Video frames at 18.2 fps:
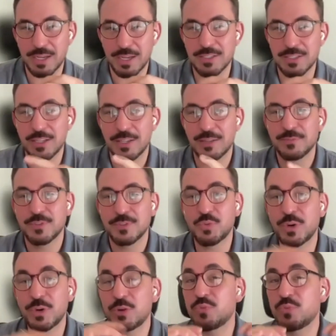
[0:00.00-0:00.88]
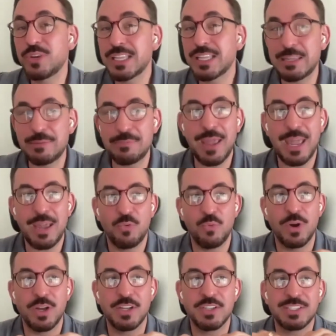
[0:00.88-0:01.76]
for the mind. So what he really
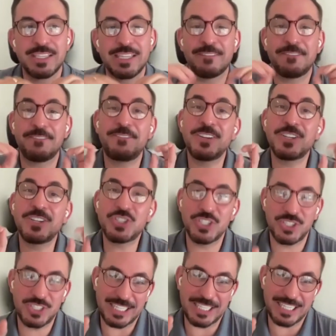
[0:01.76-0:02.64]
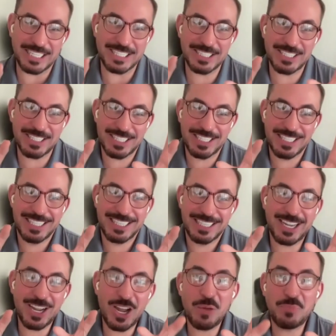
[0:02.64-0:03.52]
meant was the
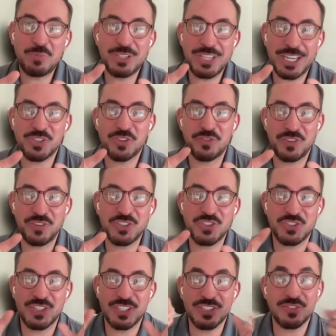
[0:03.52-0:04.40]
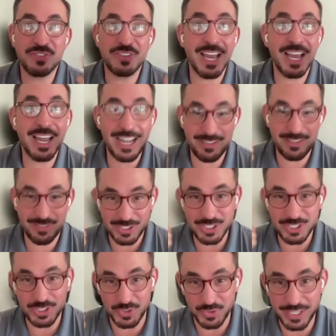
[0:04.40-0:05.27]
computational efficiencies of not
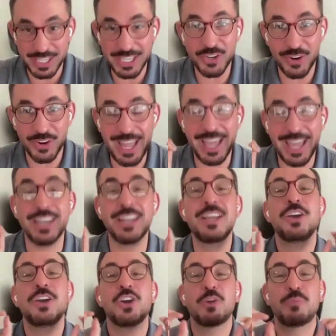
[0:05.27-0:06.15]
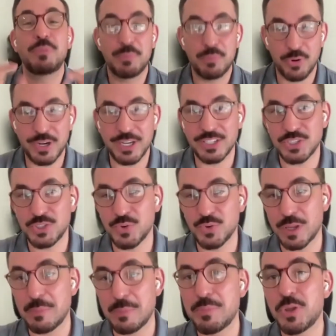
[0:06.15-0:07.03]
having to do it in your head could be put
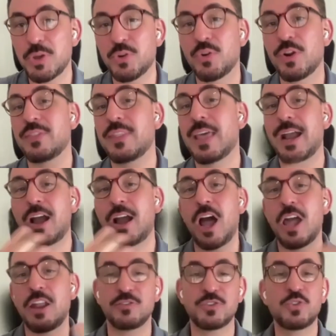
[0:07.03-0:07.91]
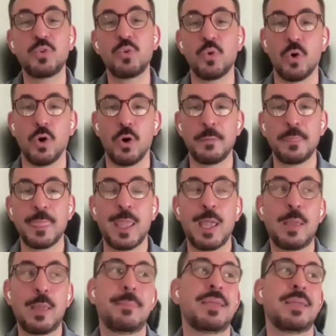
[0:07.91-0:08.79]
into a computer. And that kind of
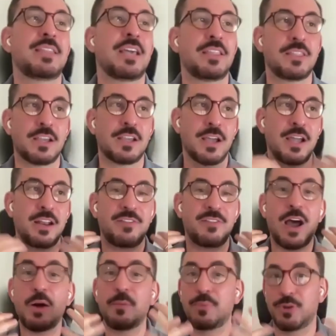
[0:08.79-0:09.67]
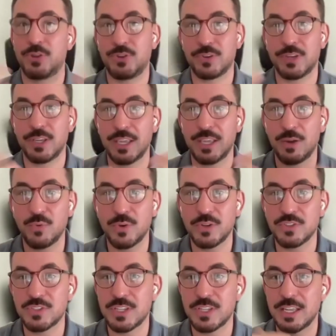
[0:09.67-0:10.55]
tool meant that the kind of output you could
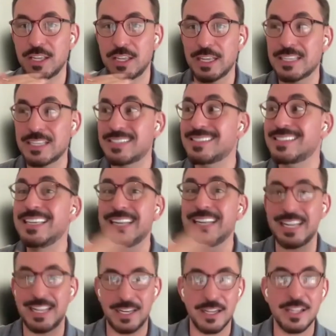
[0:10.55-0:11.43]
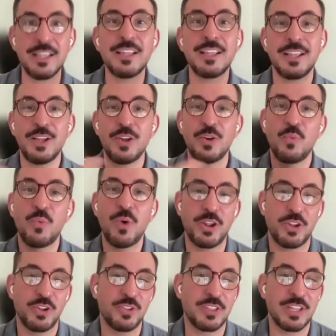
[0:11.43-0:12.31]
get was exceeded
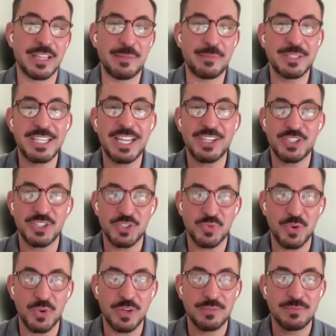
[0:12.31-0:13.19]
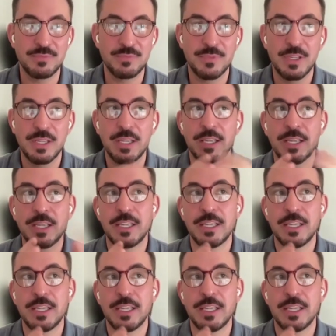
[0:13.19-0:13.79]
what the limitations were.